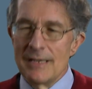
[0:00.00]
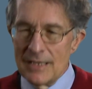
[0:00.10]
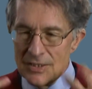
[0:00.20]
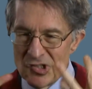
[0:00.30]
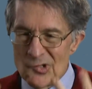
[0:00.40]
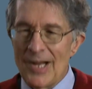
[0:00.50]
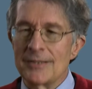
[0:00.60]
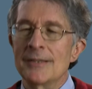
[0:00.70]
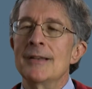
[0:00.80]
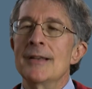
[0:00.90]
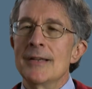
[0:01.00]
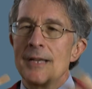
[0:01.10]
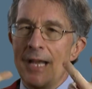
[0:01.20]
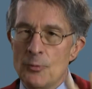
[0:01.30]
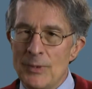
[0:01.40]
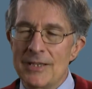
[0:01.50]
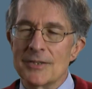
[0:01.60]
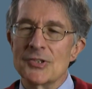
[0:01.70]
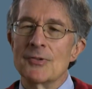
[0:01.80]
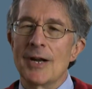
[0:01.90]
constructed and
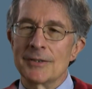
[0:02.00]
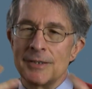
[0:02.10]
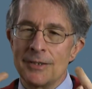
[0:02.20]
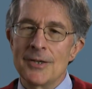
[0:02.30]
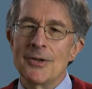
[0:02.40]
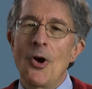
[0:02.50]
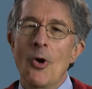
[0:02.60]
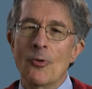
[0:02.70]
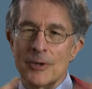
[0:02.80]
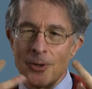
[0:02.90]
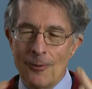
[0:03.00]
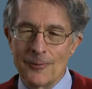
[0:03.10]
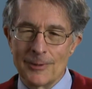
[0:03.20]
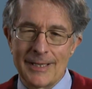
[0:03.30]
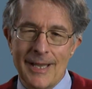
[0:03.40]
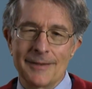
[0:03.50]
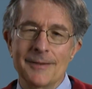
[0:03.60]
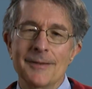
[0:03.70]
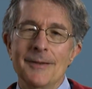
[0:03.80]
reconstructed over and over again.